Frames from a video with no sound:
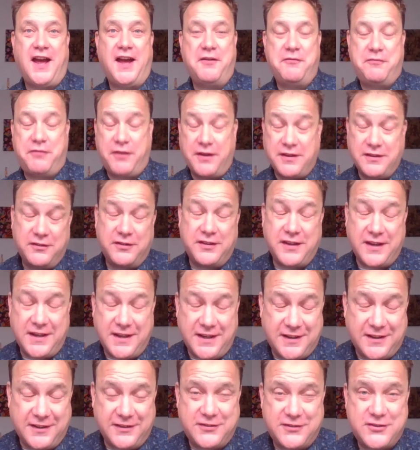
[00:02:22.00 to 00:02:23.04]
Friends of St
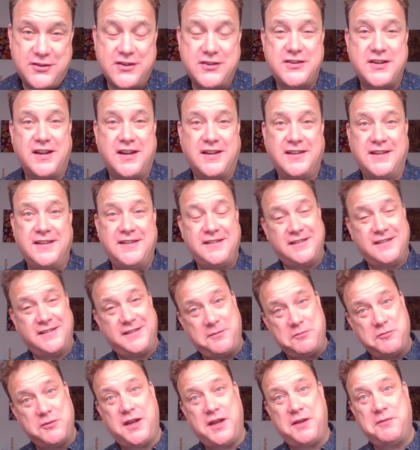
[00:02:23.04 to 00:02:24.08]
Nicholas Churchyard, is to
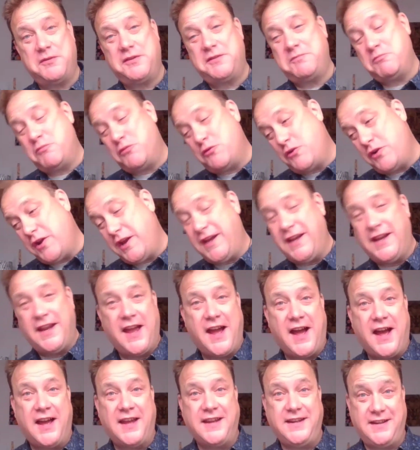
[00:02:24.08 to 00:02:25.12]
sometimes bring
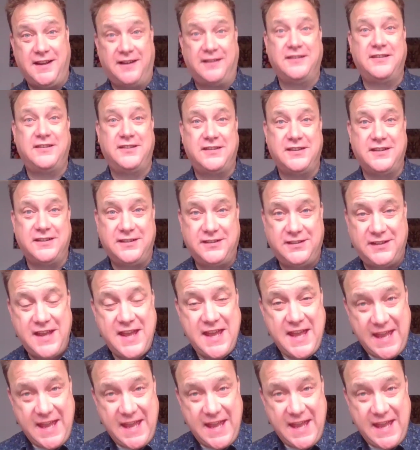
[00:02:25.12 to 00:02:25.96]
youngsters